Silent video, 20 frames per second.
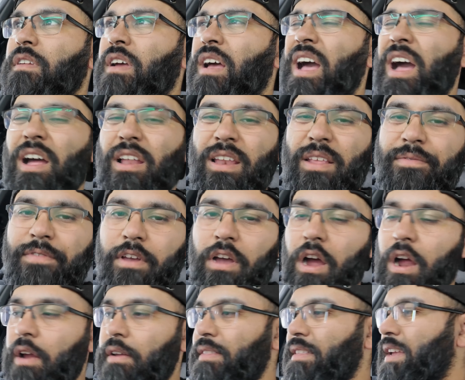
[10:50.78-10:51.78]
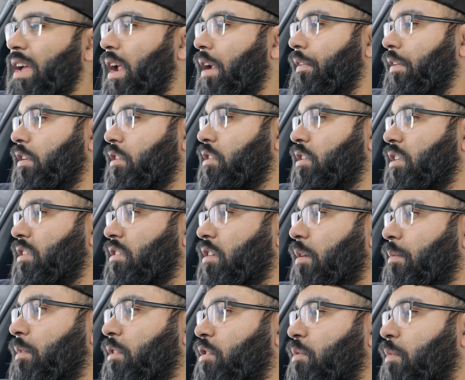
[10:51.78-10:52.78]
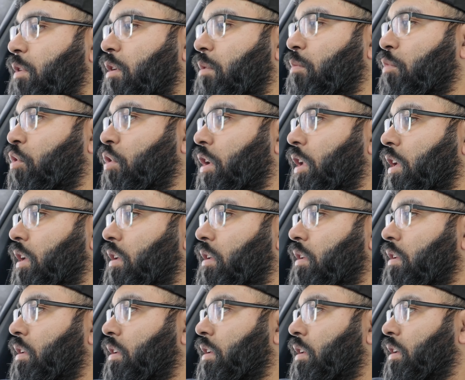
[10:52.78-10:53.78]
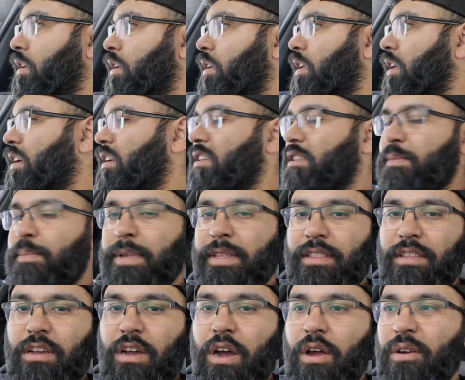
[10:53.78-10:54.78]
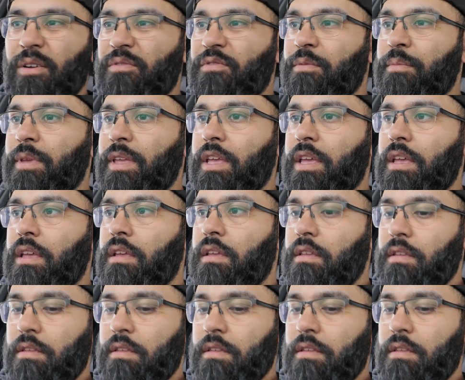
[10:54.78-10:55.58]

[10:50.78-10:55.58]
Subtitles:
I'll leave the car in the garage. He's coming tomorrow morning. You can just pick the car up from here.